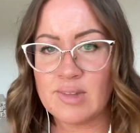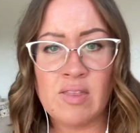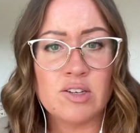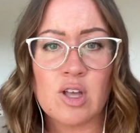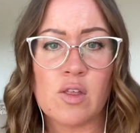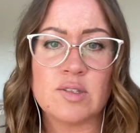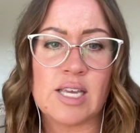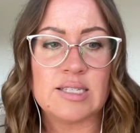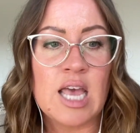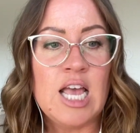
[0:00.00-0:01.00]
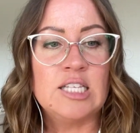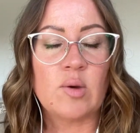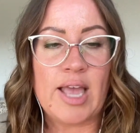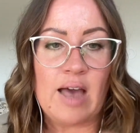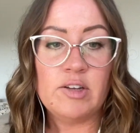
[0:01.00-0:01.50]
There's all those things. So
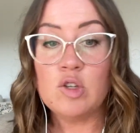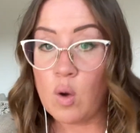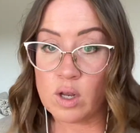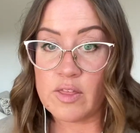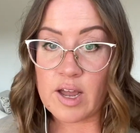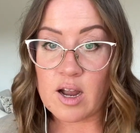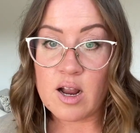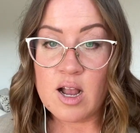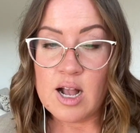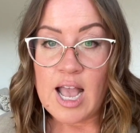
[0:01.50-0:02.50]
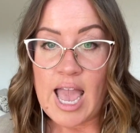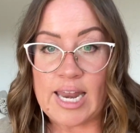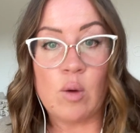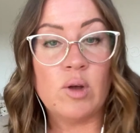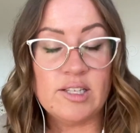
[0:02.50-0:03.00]
I have a total there, and
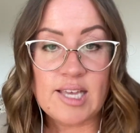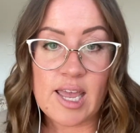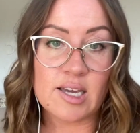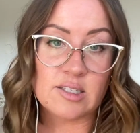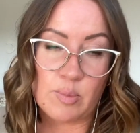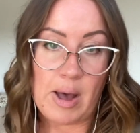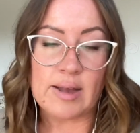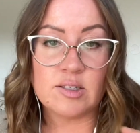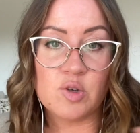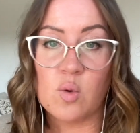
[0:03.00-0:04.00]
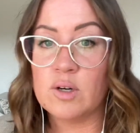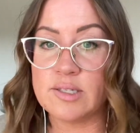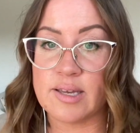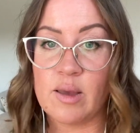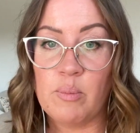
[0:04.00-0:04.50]
I will take a deposit
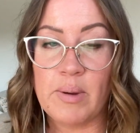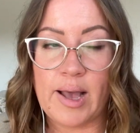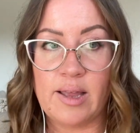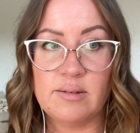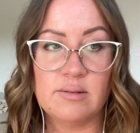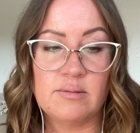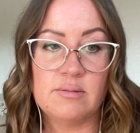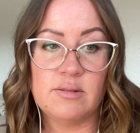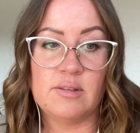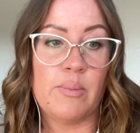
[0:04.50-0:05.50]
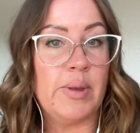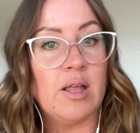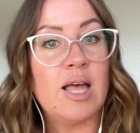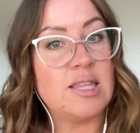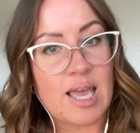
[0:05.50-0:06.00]
towards it, but the
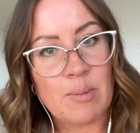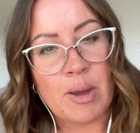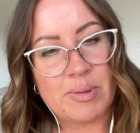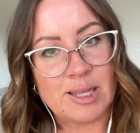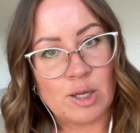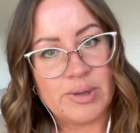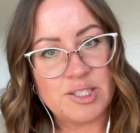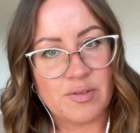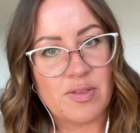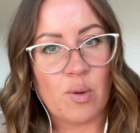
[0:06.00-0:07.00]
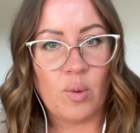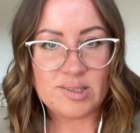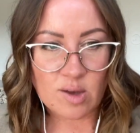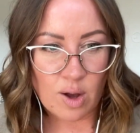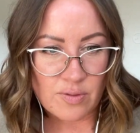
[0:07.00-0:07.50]
bill at the end might be a little bit different than
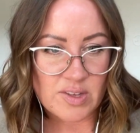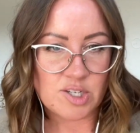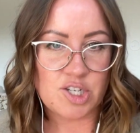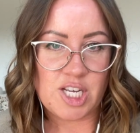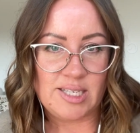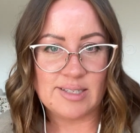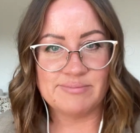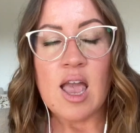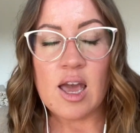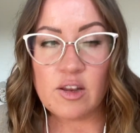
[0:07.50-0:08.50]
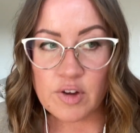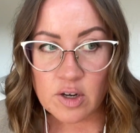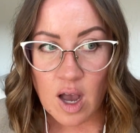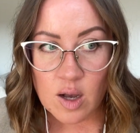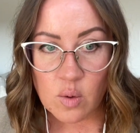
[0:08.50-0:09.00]
what's on this sheet. And if you're
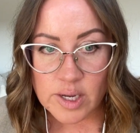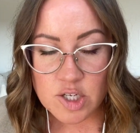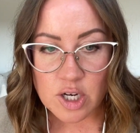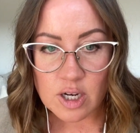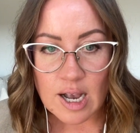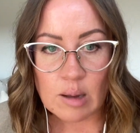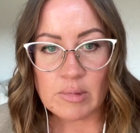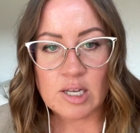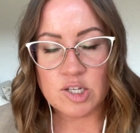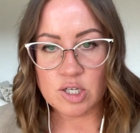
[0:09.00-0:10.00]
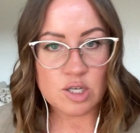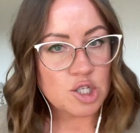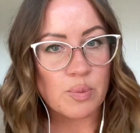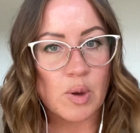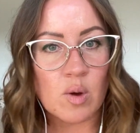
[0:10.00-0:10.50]
not quite sure how much
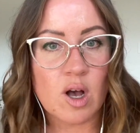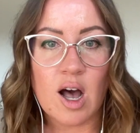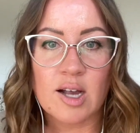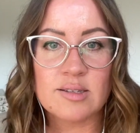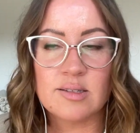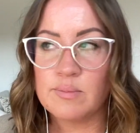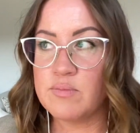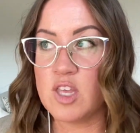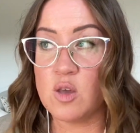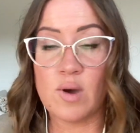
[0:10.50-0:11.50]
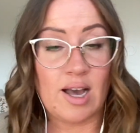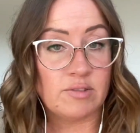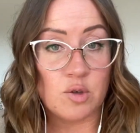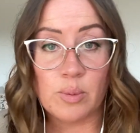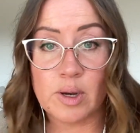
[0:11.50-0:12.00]
shipping will cost, you have to
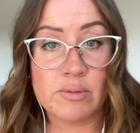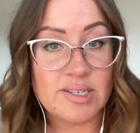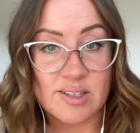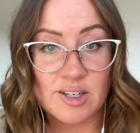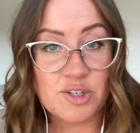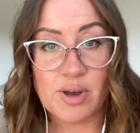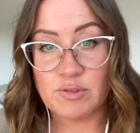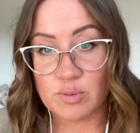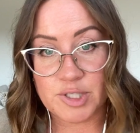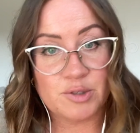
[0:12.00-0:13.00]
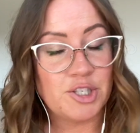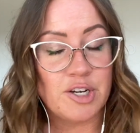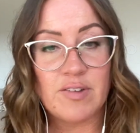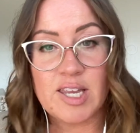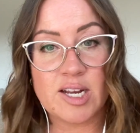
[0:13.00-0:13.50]
do a bit of research. You have to reach out to your
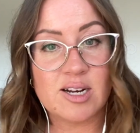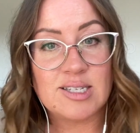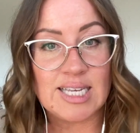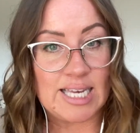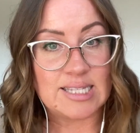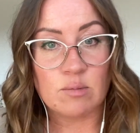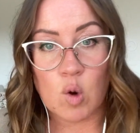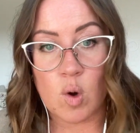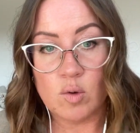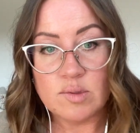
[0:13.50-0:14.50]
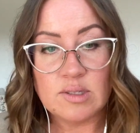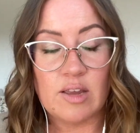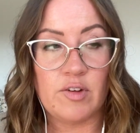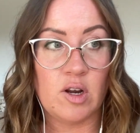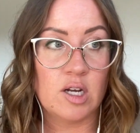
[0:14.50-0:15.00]
vendors and get some quotes. If
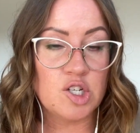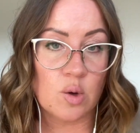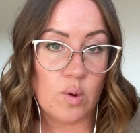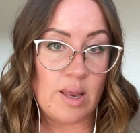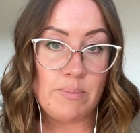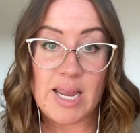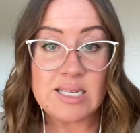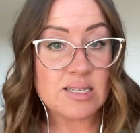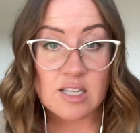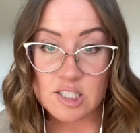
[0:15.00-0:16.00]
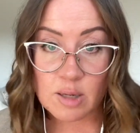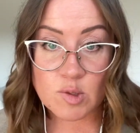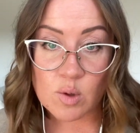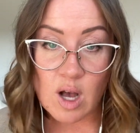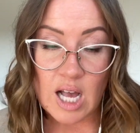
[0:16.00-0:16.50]
you're not sure what painting touch-ups
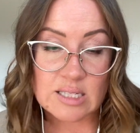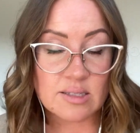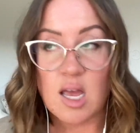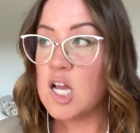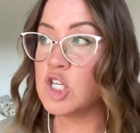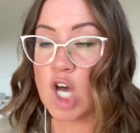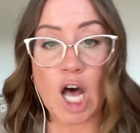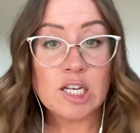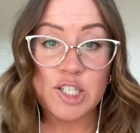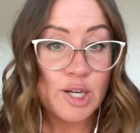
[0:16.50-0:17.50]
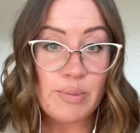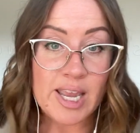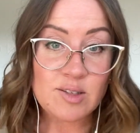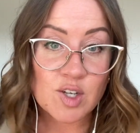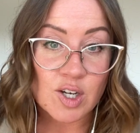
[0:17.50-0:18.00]
will cost, talk to your
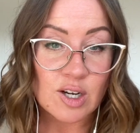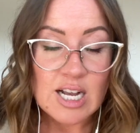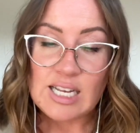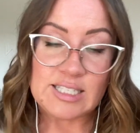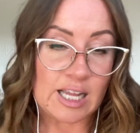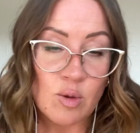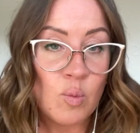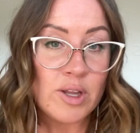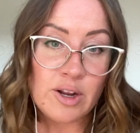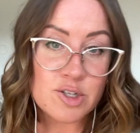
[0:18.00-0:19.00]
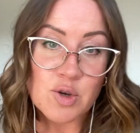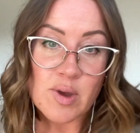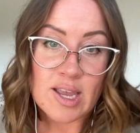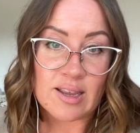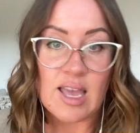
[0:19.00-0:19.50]
painter. Tell him what you're
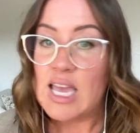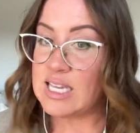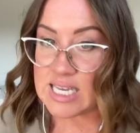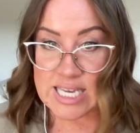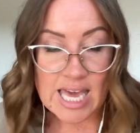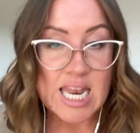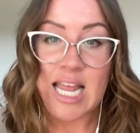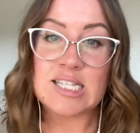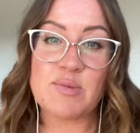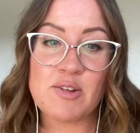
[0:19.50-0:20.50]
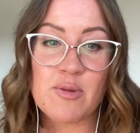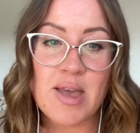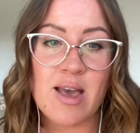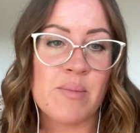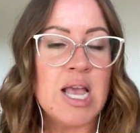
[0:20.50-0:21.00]
doing. Get an estimate from
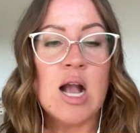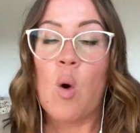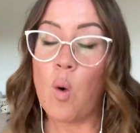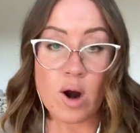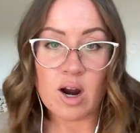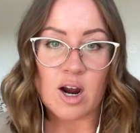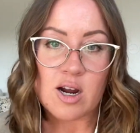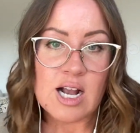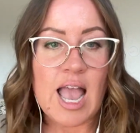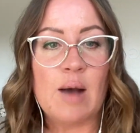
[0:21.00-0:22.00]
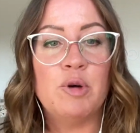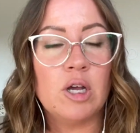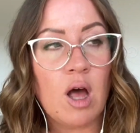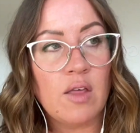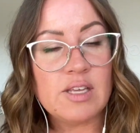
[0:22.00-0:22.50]
him or her. Put
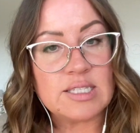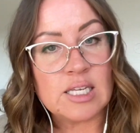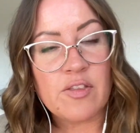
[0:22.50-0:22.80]
all these little